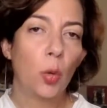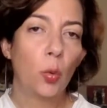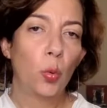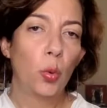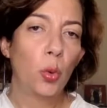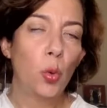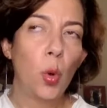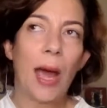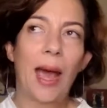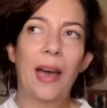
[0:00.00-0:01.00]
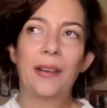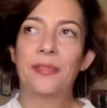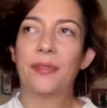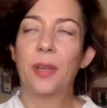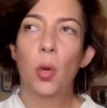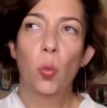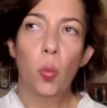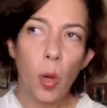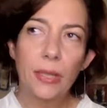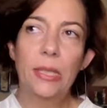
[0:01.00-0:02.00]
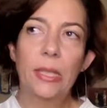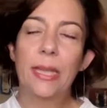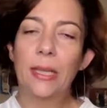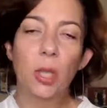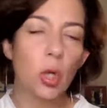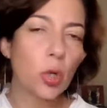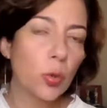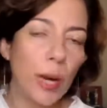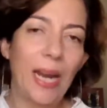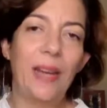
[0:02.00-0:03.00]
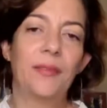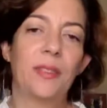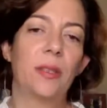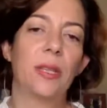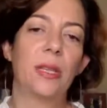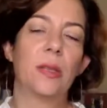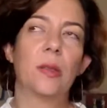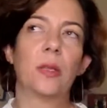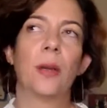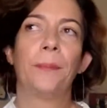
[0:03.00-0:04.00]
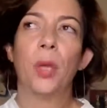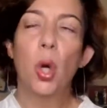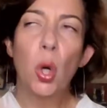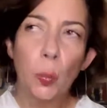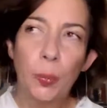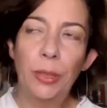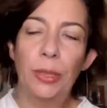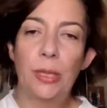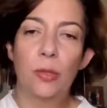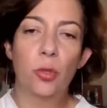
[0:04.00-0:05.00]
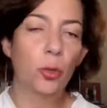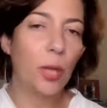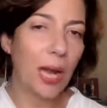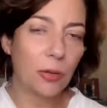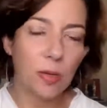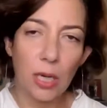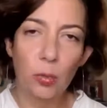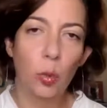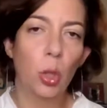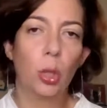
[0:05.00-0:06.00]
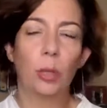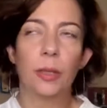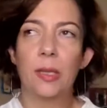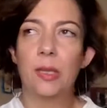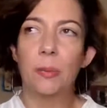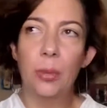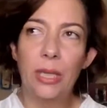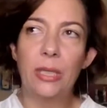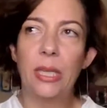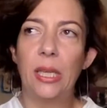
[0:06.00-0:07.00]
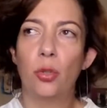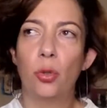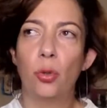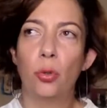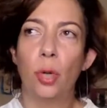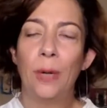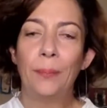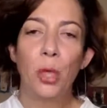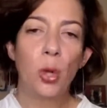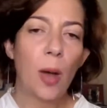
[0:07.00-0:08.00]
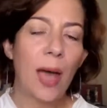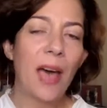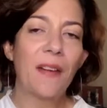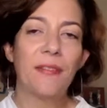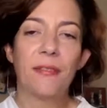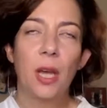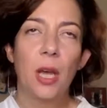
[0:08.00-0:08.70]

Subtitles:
who have wanted and craved this openness to the outside world, this ability to, have,